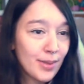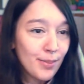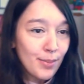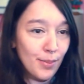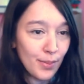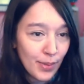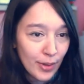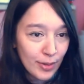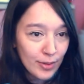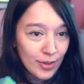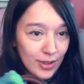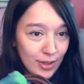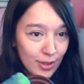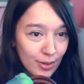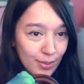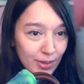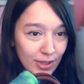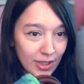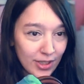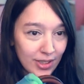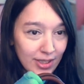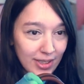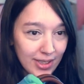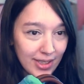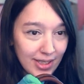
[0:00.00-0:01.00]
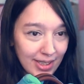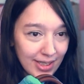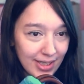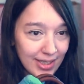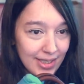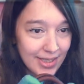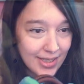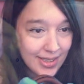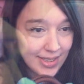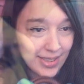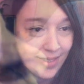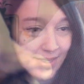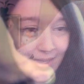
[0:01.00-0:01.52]
I'm about to switch into
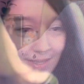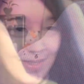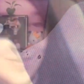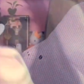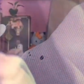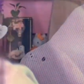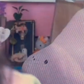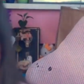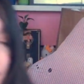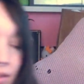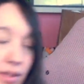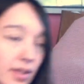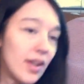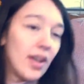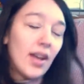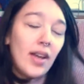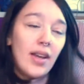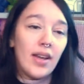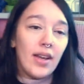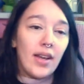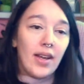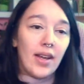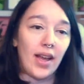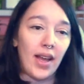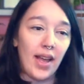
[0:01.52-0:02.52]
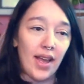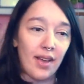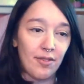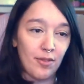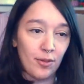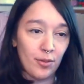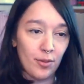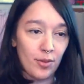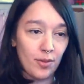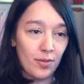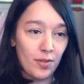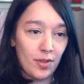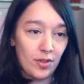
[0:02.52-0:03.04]
this. I haven't
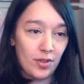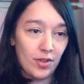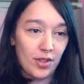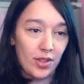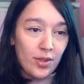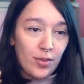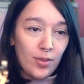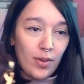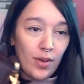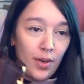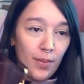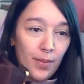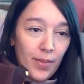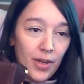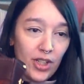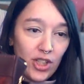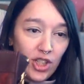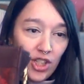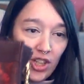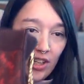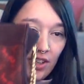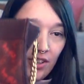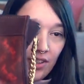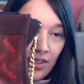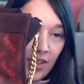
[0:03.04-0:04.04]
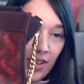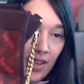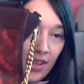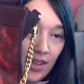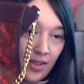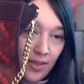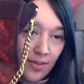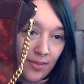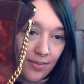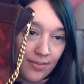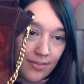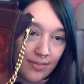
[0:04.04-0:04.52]
reviewed this one on my channel yet.